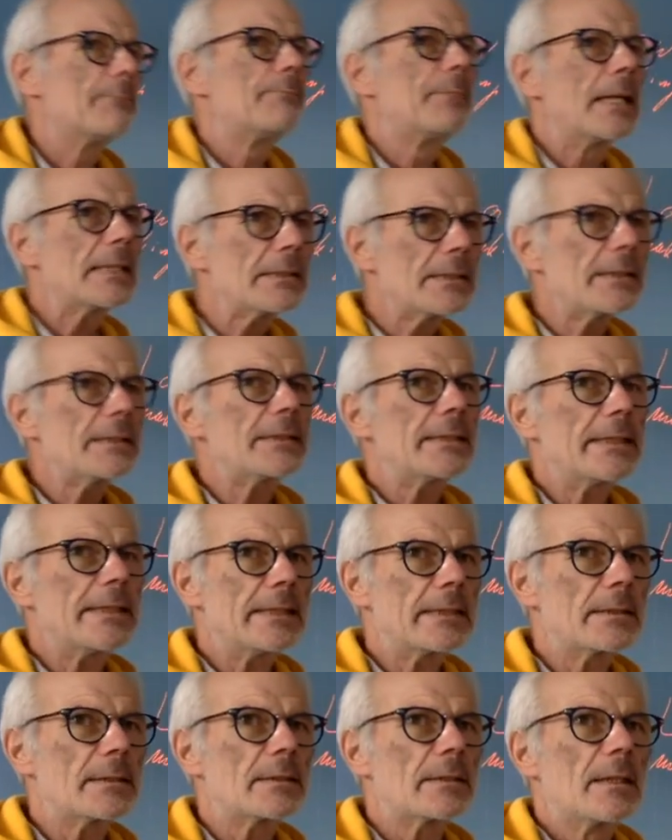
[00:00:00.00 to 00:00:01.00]
but it
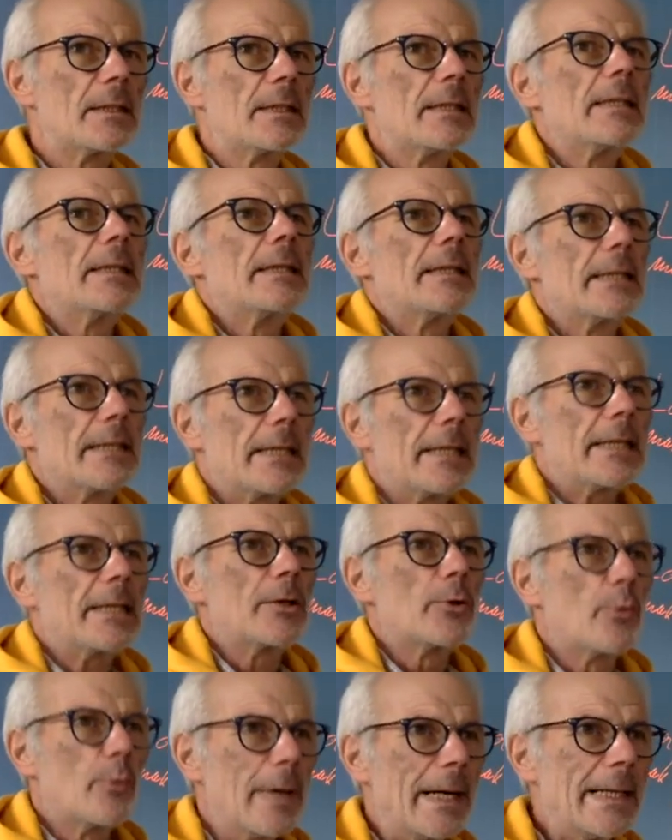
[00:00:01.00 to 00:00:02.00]
is,
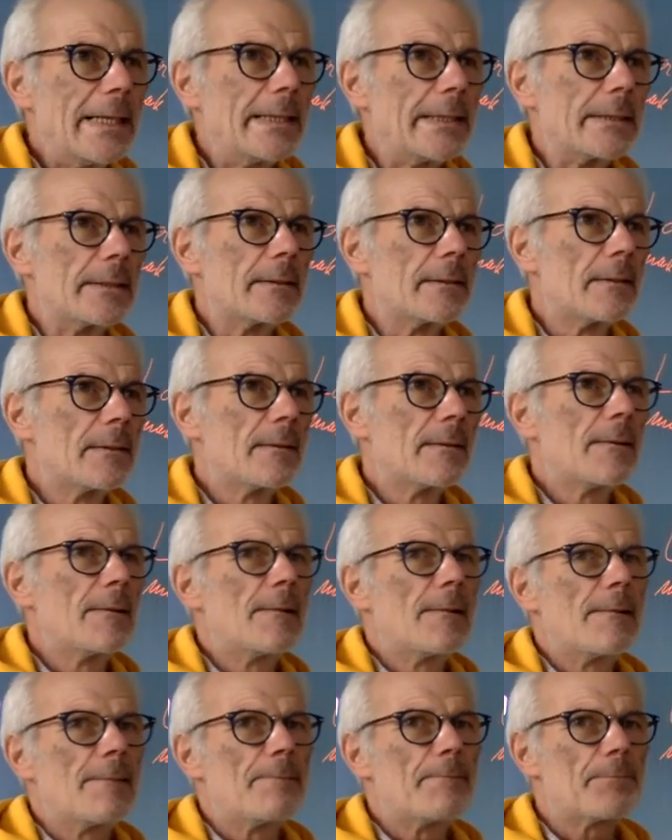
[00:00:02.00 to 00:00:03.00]
in a way,
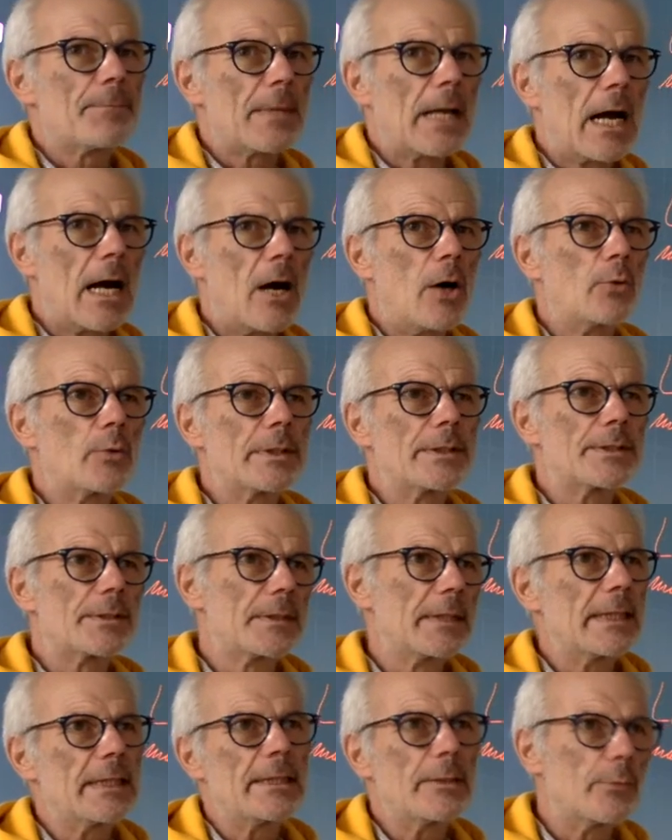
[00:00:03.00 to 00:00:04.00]
how it
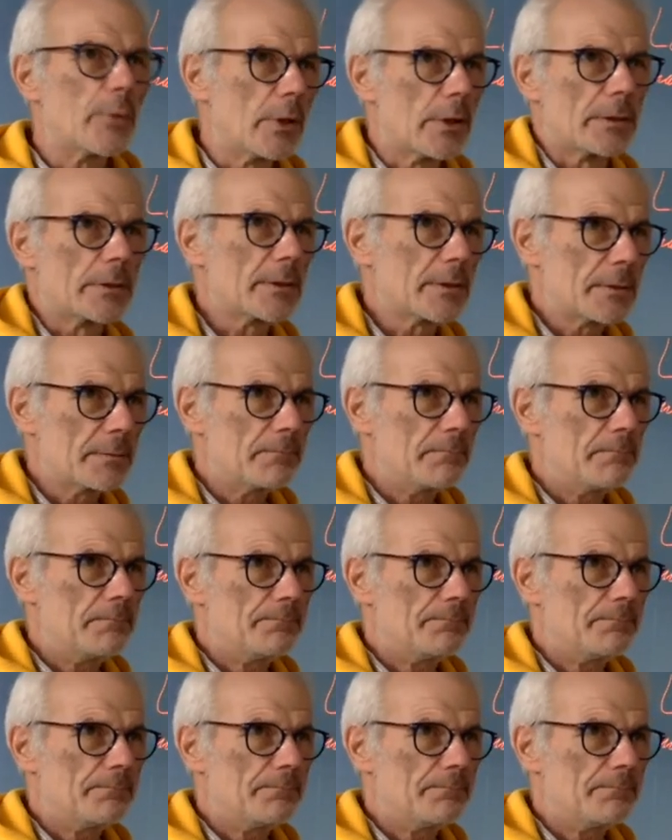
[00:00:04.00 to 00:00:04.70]
really works.